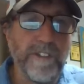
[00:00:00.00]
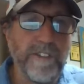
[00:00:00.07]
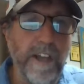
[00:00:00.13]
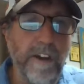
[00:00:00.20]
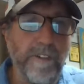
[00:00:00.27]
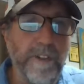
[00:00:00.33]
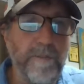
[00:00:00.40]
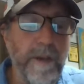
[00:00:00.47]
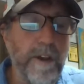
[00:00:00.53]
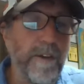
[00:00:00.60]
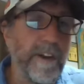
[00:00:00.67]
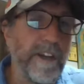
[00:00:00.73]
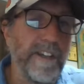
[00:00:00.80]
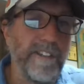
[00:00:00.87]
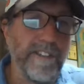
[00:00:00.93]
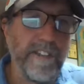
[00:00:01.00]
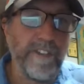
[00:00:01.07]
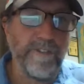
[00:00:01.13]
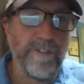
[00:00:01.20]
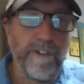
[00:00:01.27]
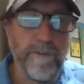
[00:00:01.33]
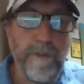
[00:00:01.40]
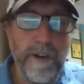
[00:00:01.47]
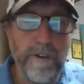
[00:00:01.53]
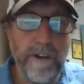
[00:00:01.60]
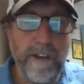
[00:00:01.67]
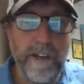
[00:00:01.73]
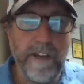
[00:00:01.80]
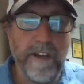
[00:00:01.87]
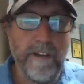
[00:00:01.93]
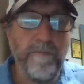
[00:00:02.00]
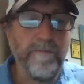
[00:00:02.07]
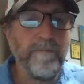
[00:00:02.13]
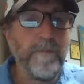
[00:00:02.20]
South America and Central America.